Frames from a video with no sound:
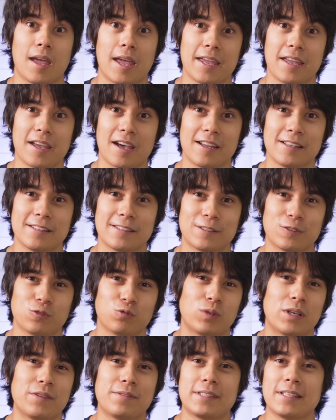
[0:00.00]
Hey guys,
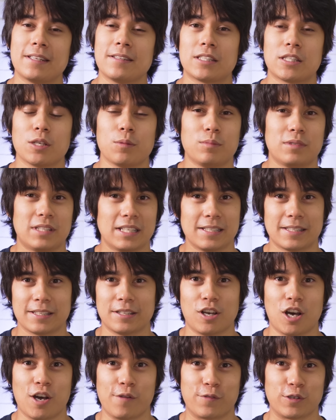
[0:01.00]
we've seen some
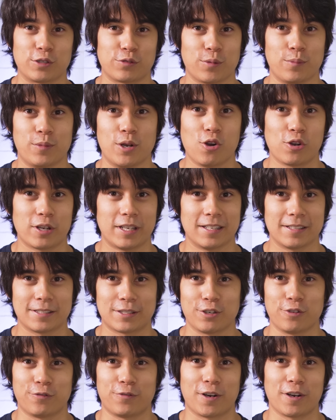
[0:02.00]
decent offers from Nokia
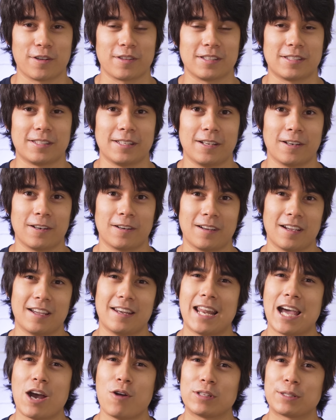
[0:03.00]
so far this year,
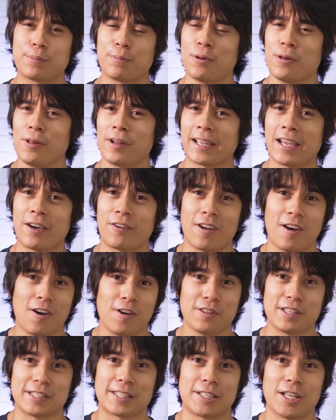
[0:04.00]
and now it's pulling out
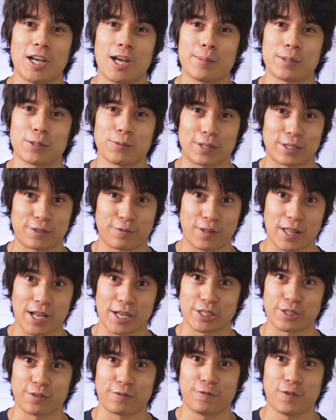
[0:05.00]
all the stops with its
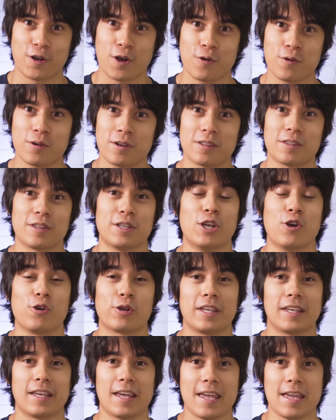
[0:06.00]
flagship phone, the
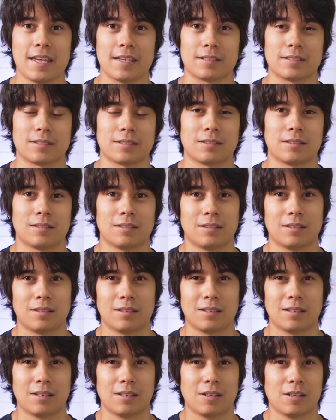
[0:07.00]
Nokia 8.
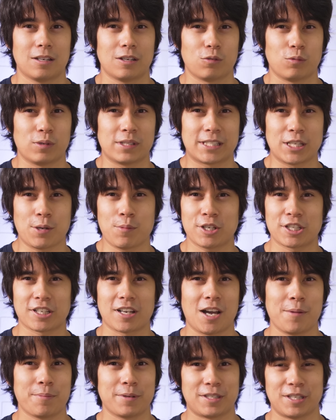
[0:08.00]
With so much
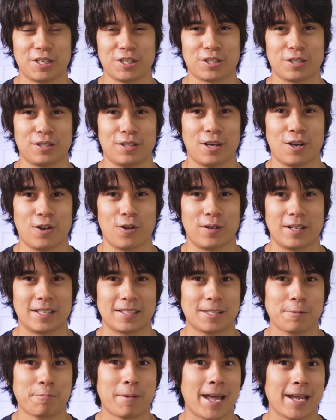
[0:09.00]
competition though,
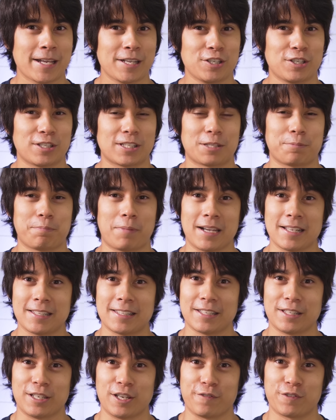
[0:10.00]
is the package
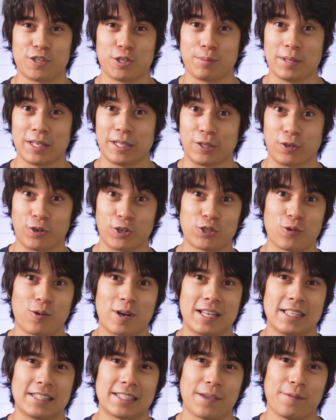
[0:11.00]
spicy enough to be your
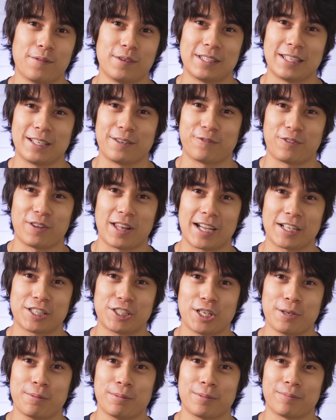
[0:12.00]
2017
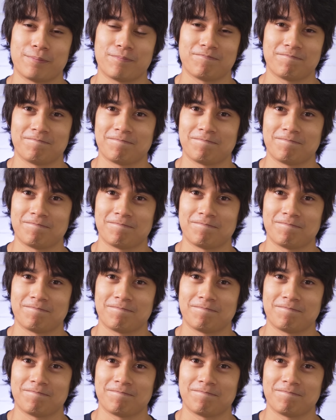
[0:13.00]
flagship?